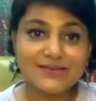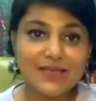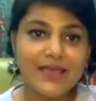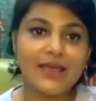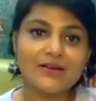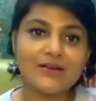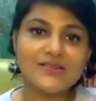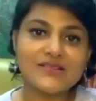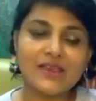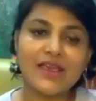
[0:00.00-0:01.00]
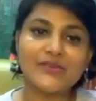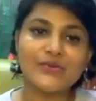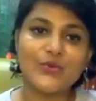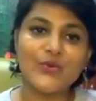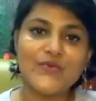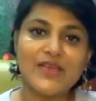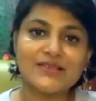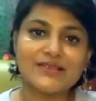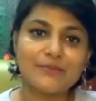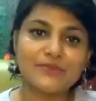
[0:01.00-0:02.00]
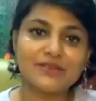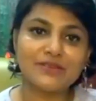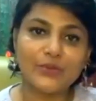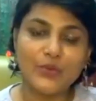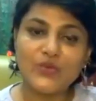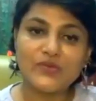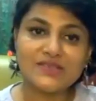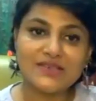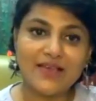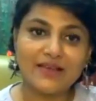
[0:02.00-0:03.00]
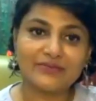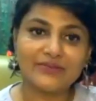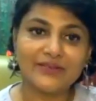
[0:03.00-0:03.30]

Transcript: they are scared of accepting their own self?